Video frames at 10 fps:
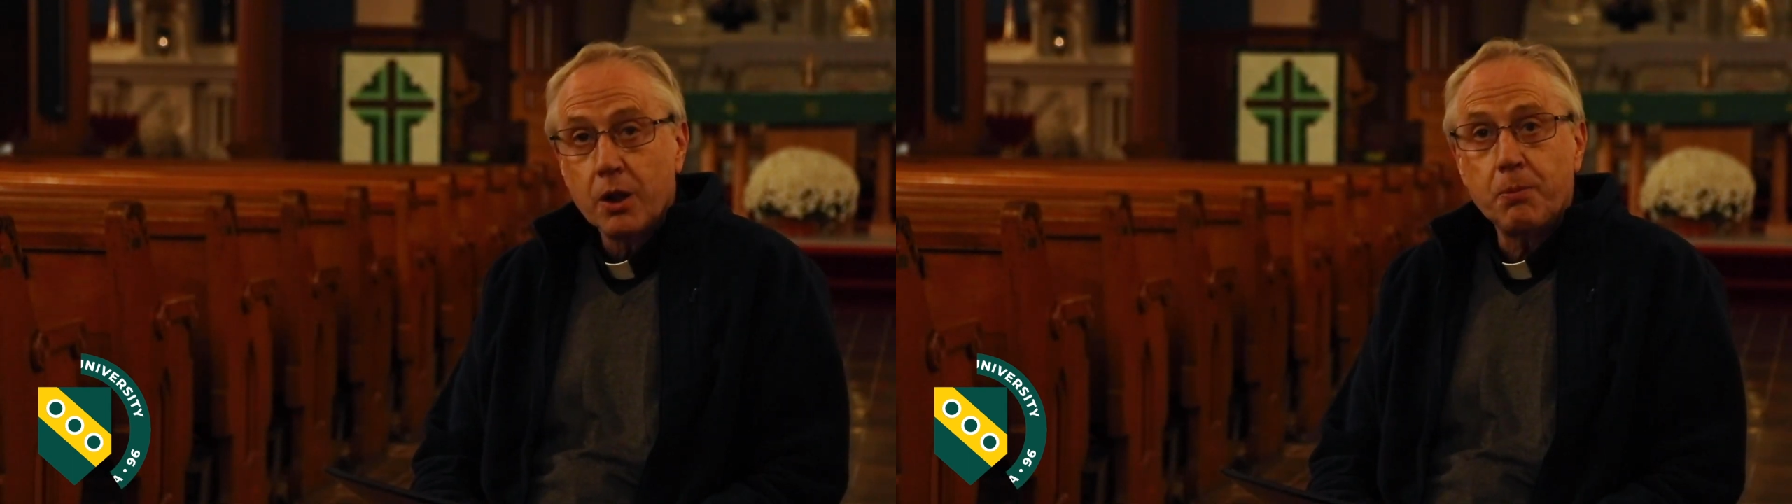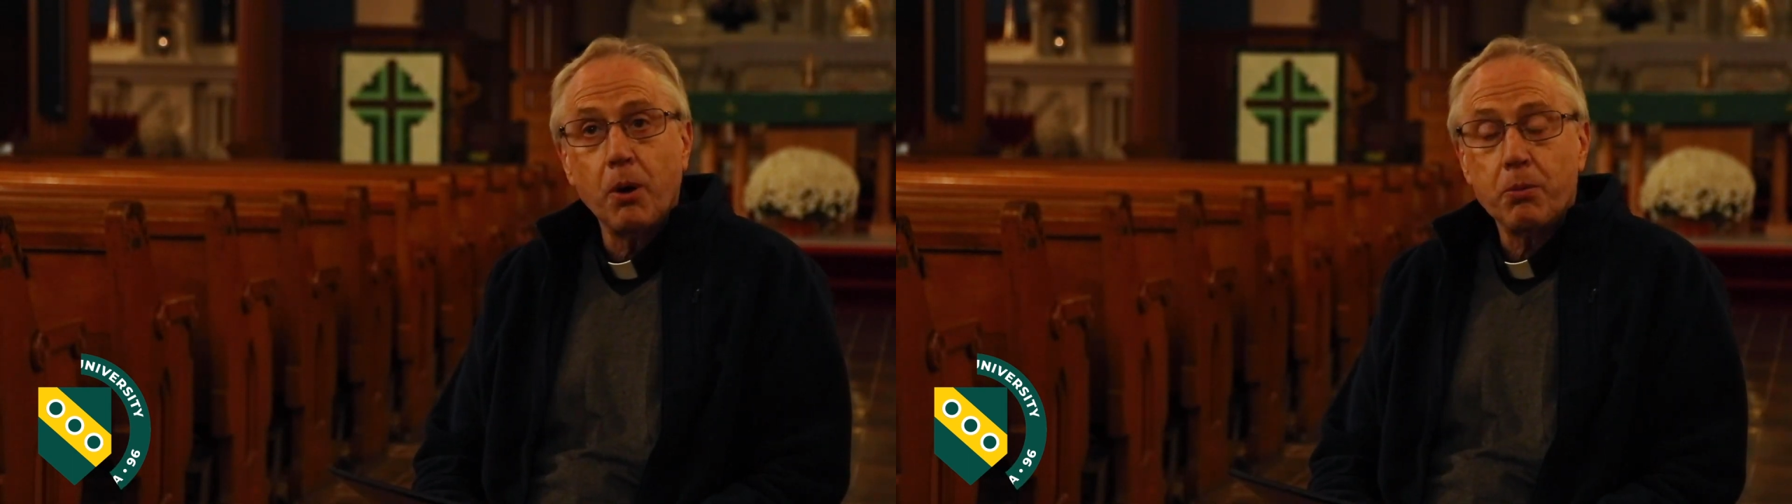
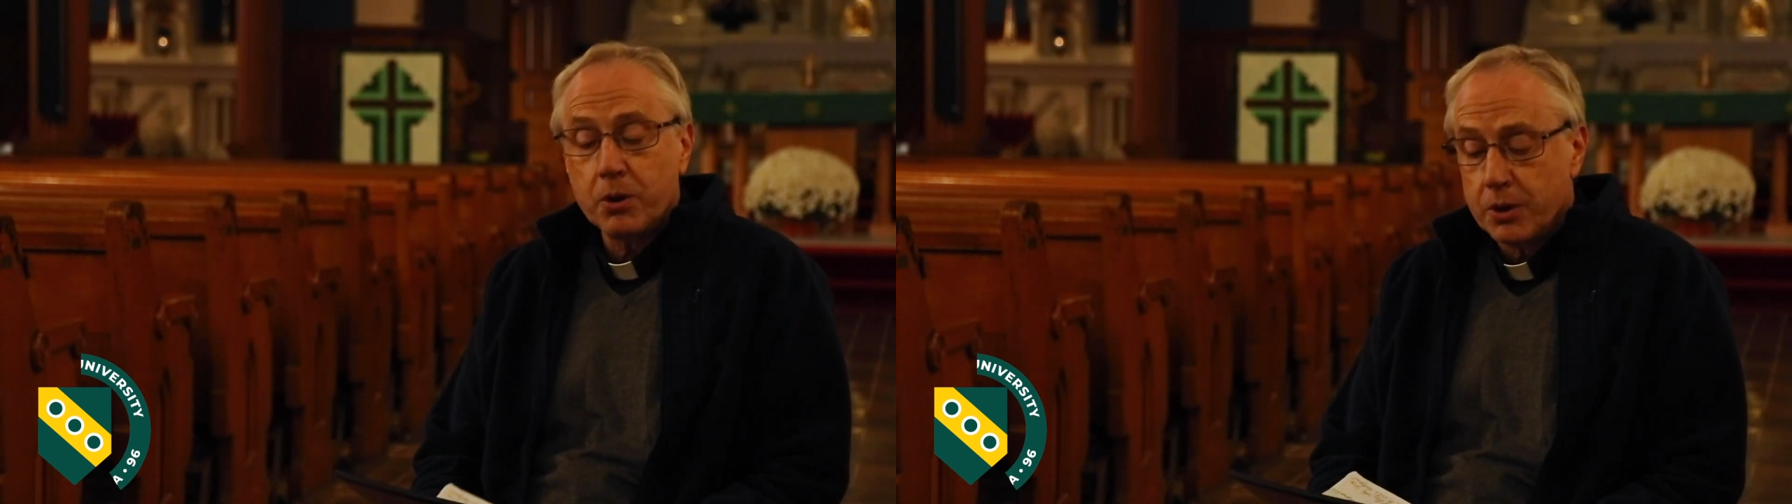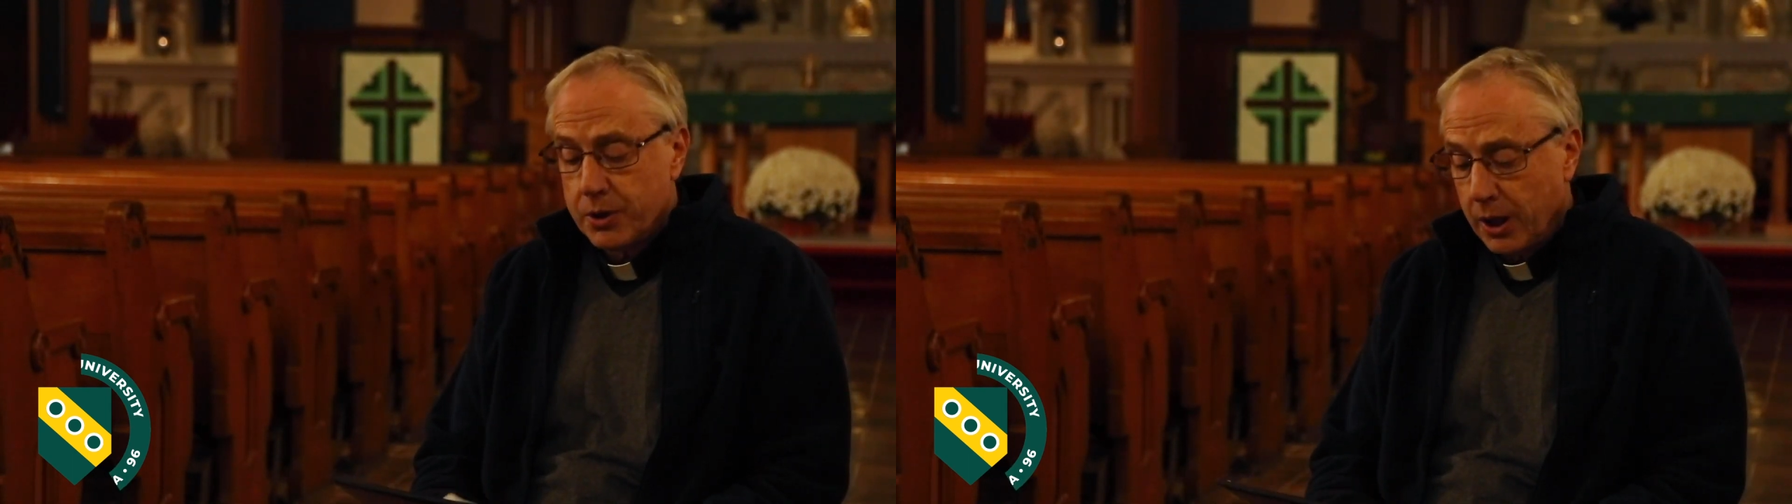The Pope
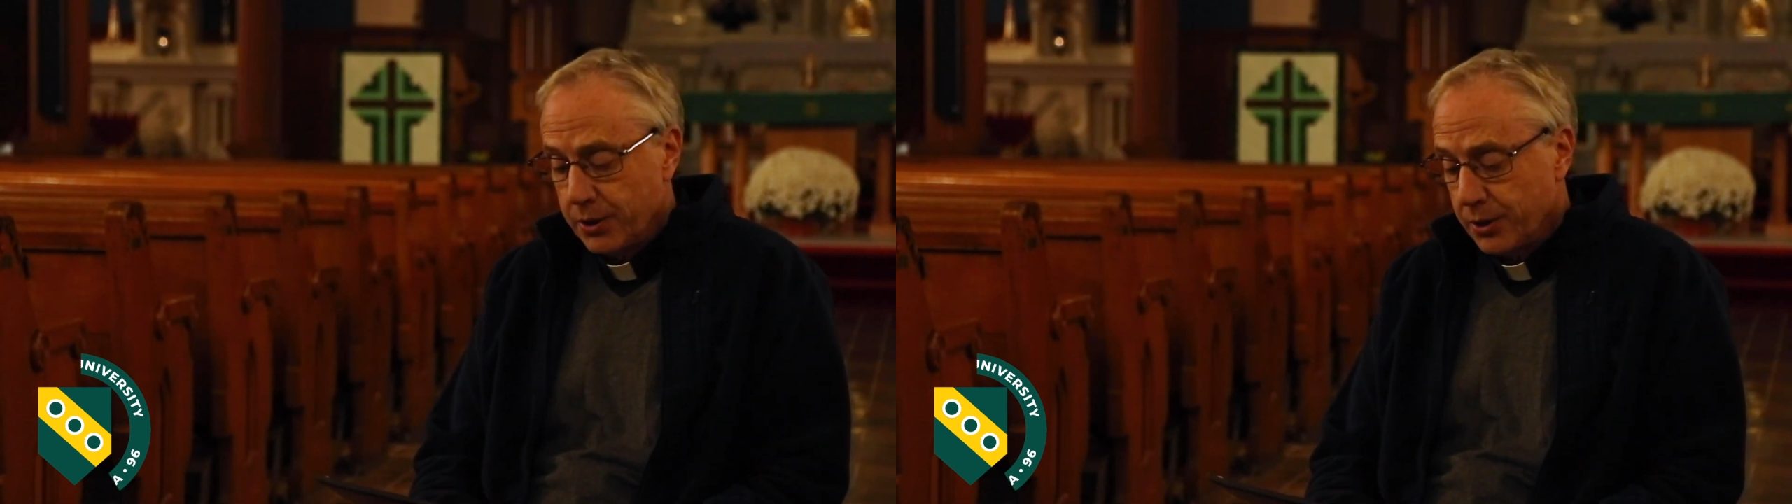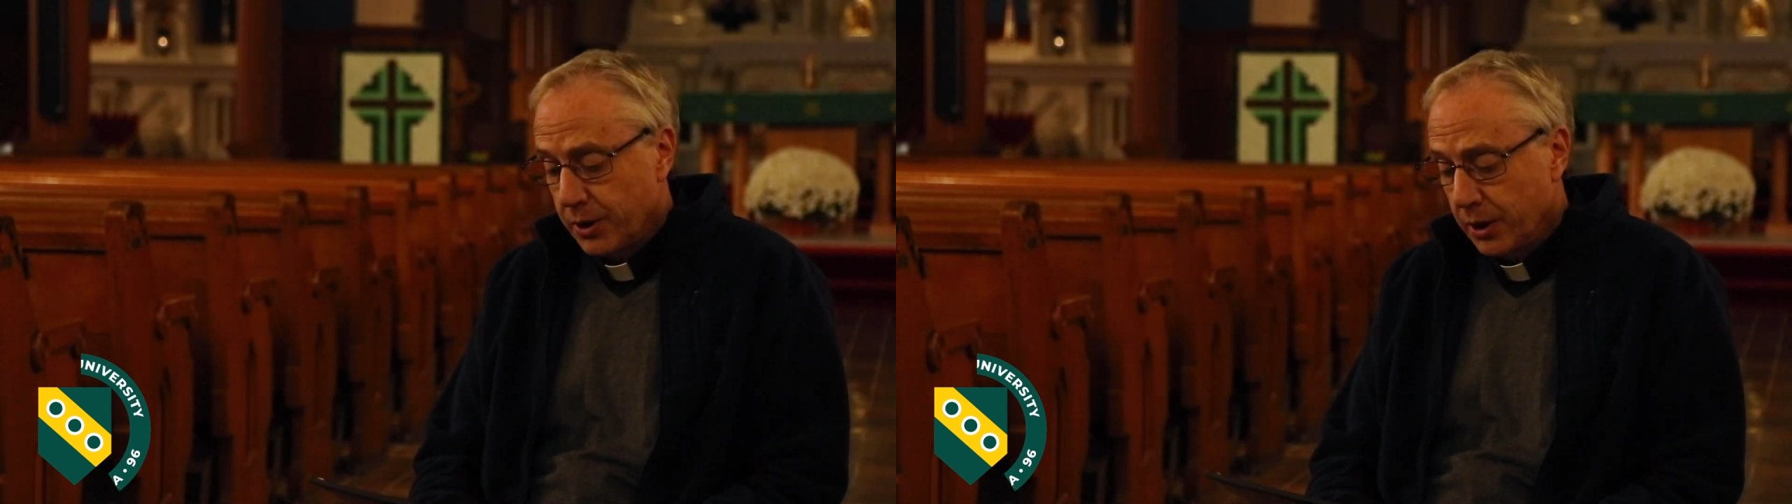
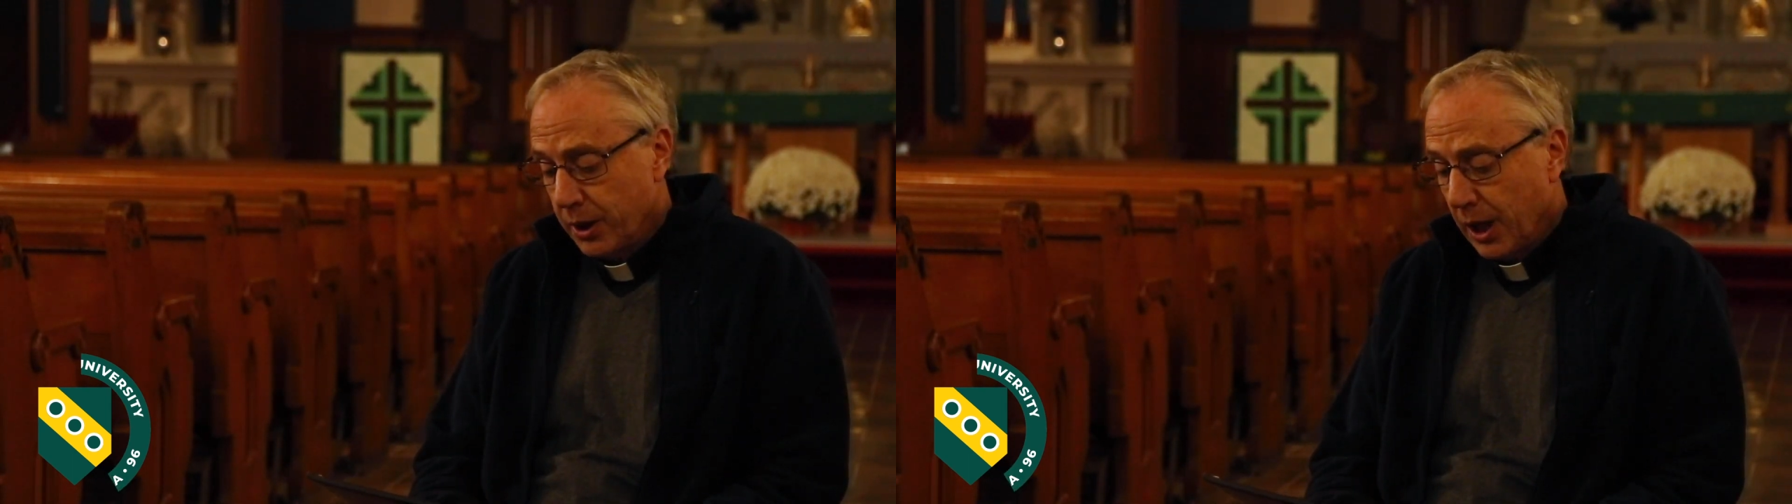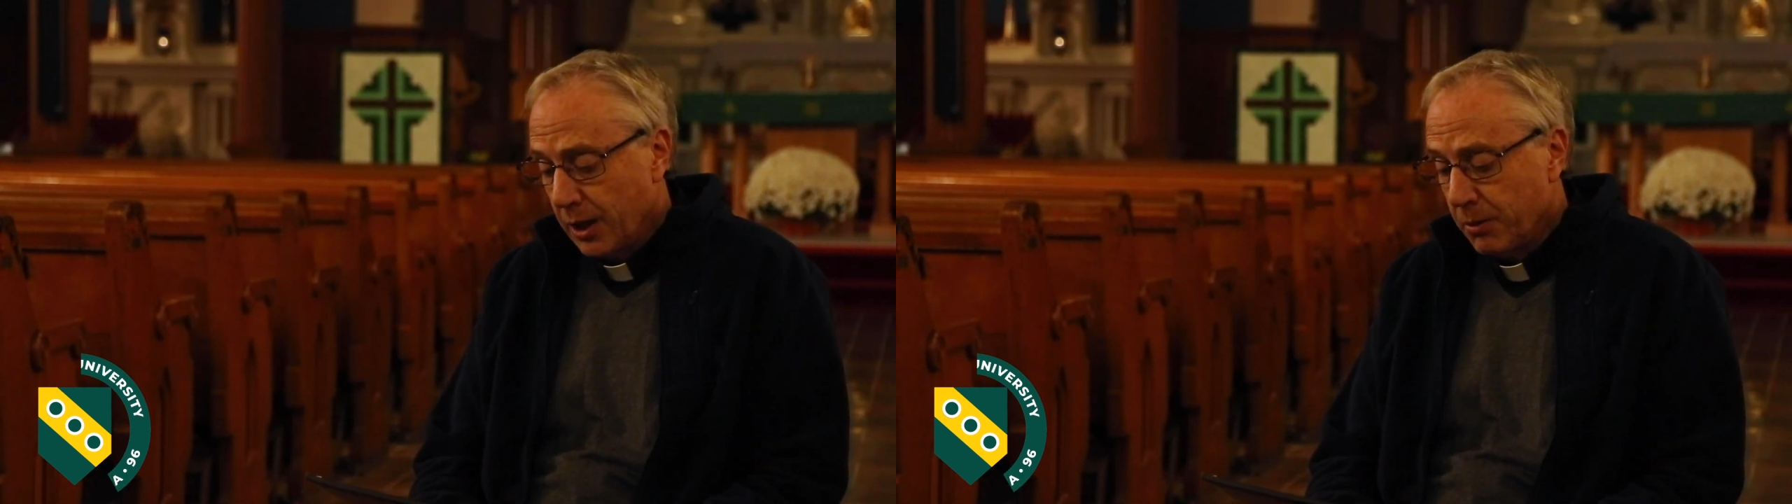criticizes
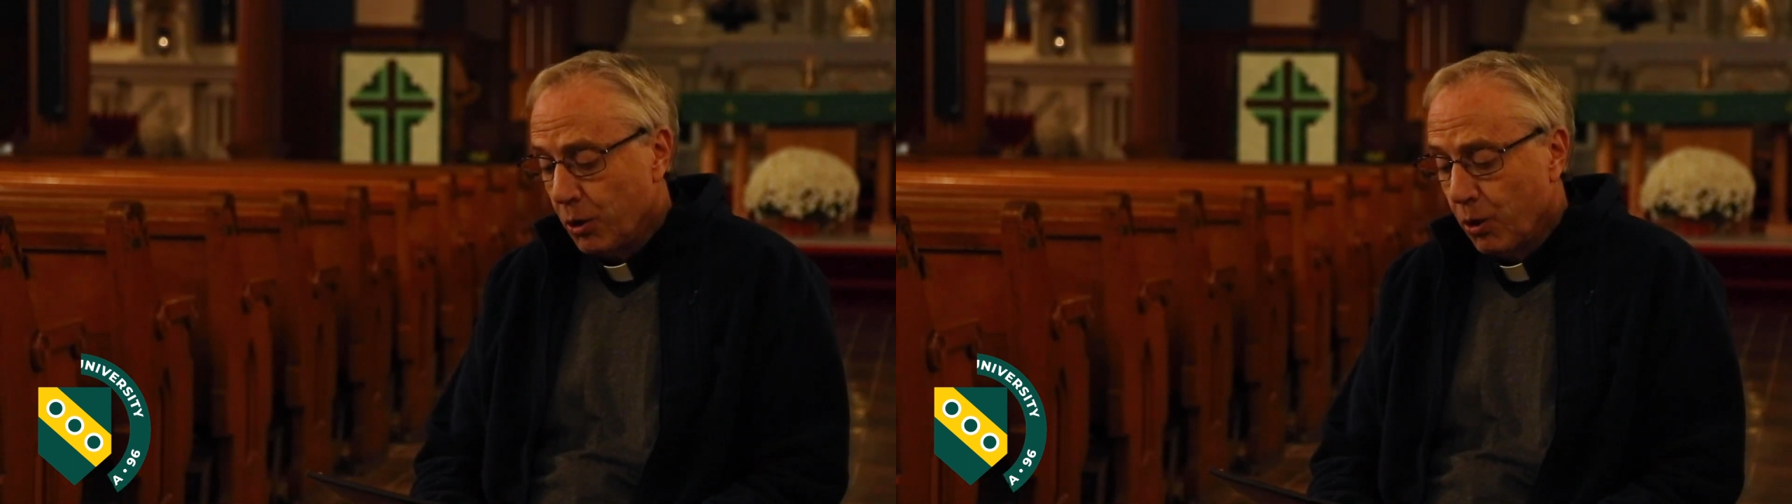an economy